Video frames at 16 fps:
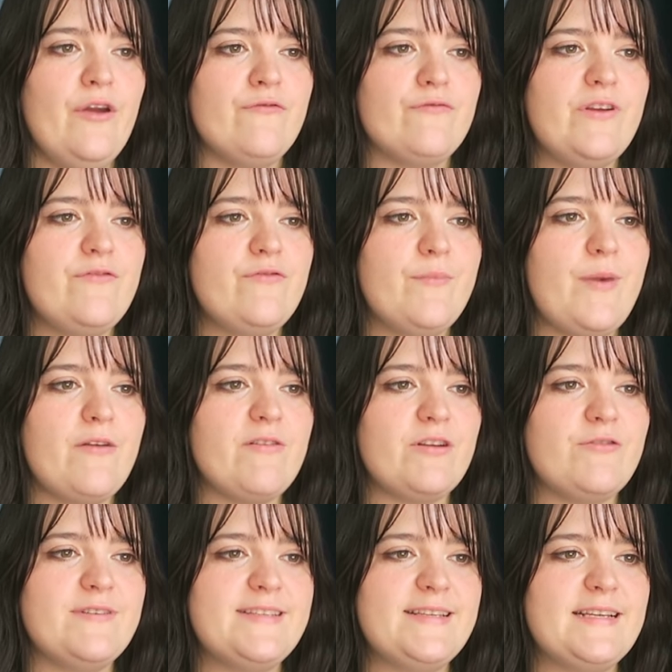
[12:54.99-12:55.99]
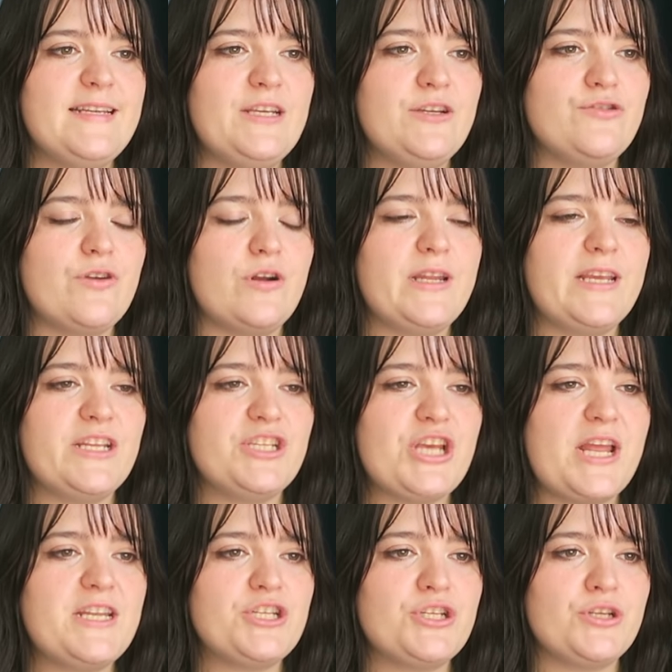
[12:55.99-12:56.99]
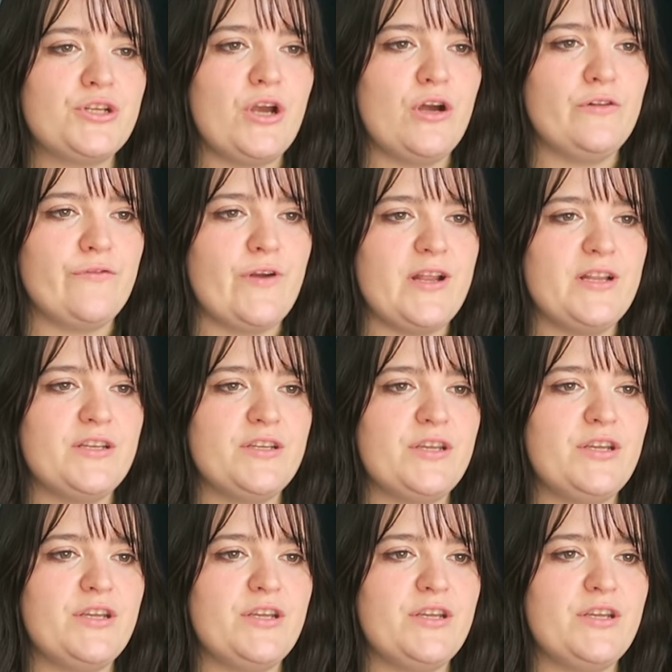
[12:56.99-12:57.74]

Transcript: Freed from her increasingly controlling and jealous girlfriend,